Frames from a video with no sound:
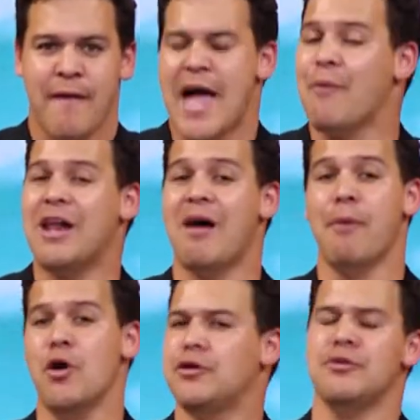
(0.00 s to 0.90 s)
And when our
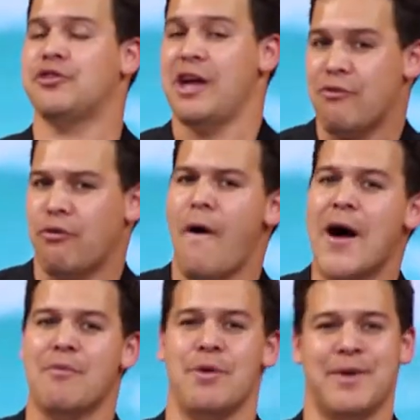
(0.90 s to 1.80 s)
motives get
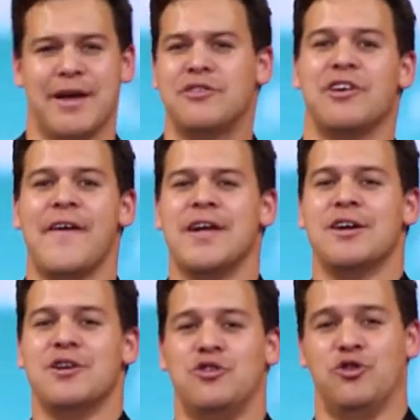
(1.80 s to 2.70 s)
wrong and we begin to
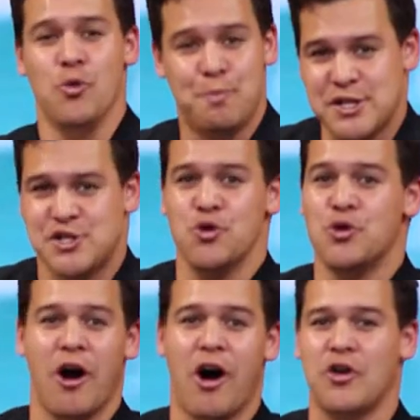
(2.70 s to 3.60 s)
do pursue
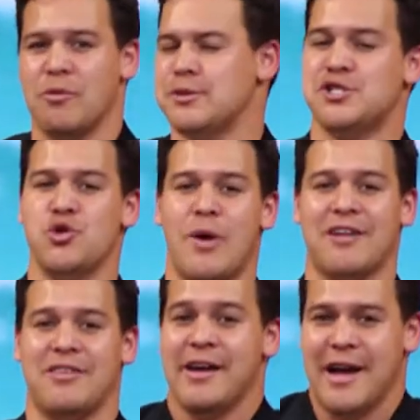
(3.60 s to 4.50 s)
God or pursue
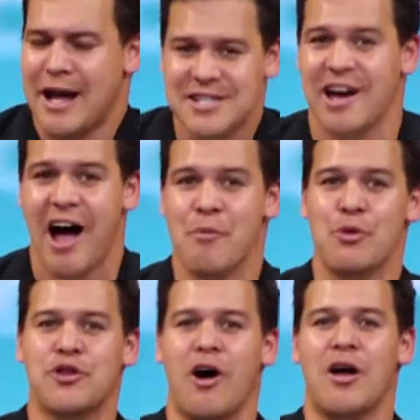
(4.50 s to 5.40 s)
our time
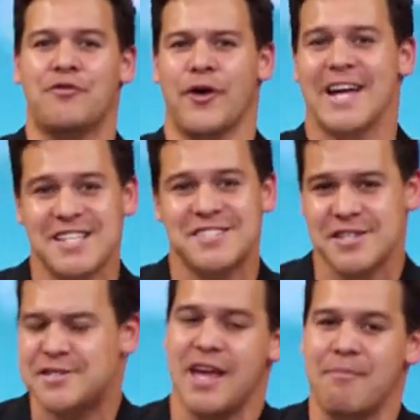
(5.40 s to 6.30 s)
with God for
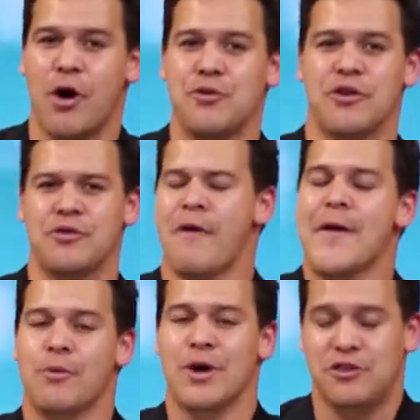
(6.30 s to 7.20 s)
insincere motives,
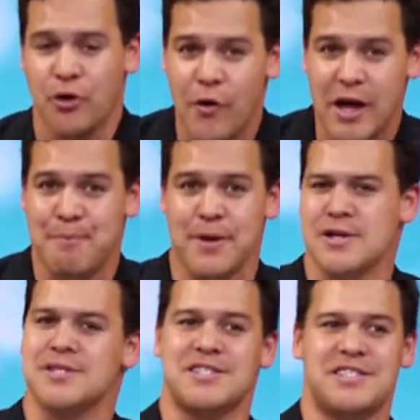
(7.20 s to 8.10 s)
we're doing it
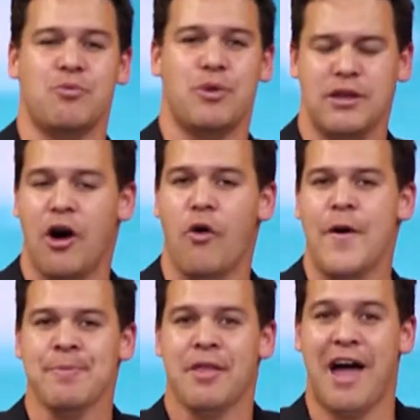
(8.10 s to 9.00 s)
because instead we know
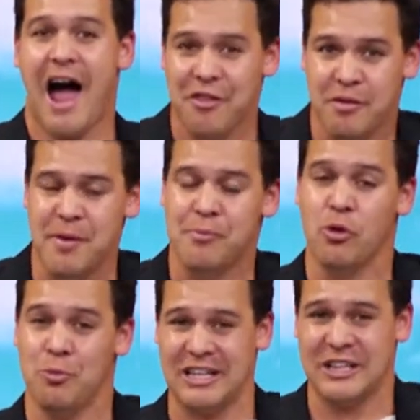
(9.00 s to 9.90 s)
that other people
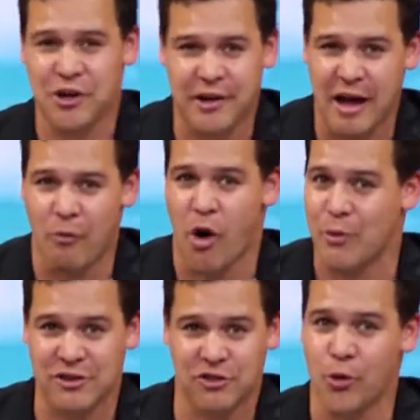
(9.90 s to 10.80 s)
will be looking at what
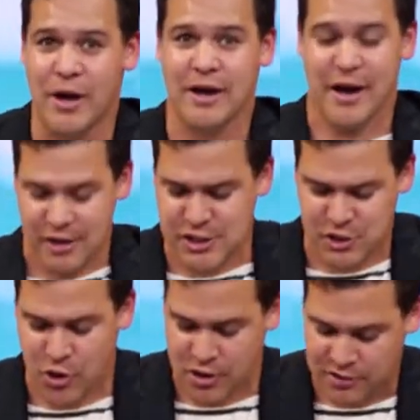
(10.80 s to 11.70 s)
we're doing in a
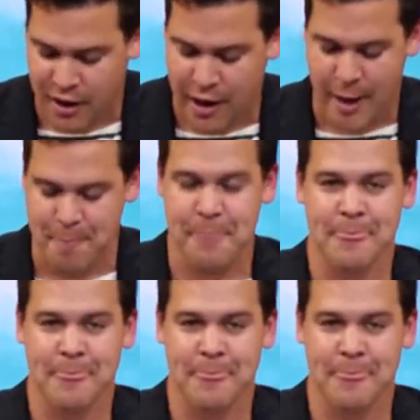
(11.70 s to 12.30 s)
certain time.